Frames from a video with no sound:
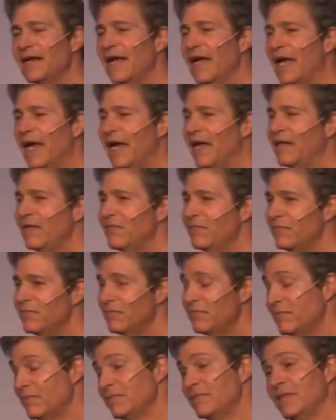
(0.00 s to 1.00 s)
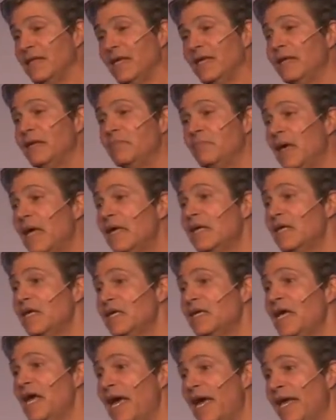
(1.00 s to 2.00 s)
And they didn't make it
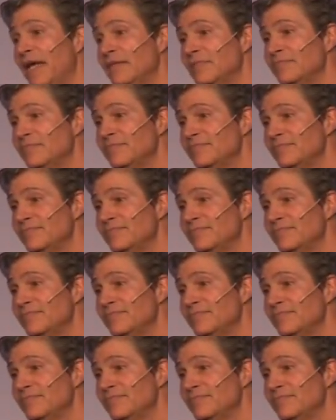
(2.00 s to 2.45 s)
yet.